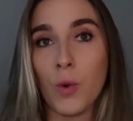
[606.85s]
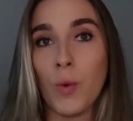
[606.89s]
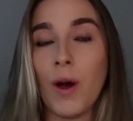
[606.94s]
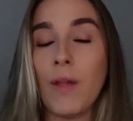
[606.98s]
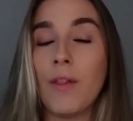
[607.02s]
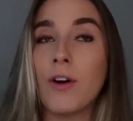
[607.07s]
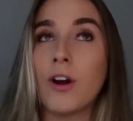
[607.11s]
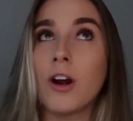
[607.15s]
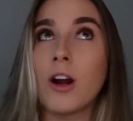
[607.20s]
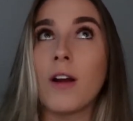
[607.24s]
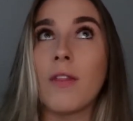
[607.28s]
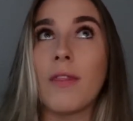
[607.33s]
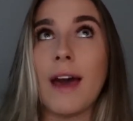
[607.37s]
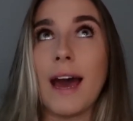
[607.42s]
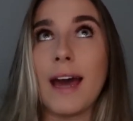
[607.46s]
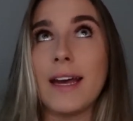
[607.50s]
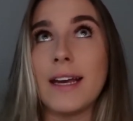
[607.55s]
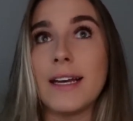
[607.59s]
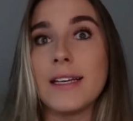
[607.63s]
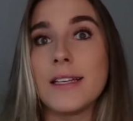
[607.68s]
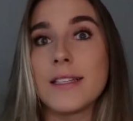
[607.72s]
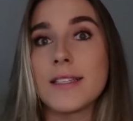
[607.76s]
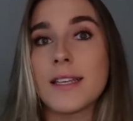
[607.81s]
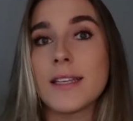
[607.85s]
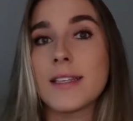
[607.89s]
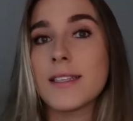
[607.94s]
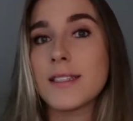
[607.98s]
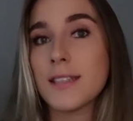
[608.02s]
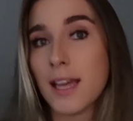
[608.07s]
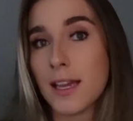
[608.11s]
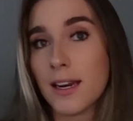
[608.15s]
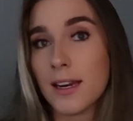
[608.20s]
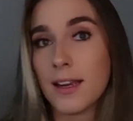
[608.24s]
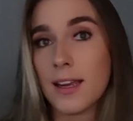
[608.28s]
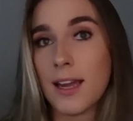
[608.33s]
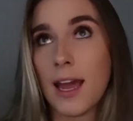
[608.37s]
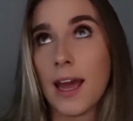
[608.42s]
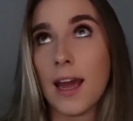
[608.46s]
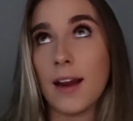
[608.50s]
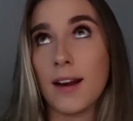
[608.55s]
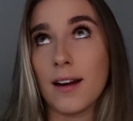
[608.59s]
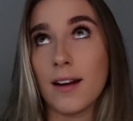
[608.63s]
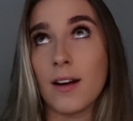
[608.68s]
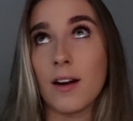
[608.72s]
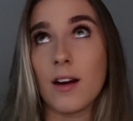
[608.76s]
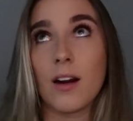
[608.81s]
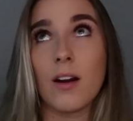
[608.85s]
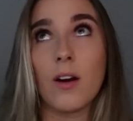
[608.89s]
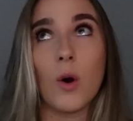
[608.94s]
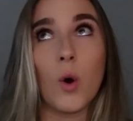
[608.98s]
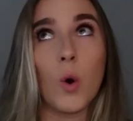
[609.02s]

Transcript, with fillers: whether that is skincare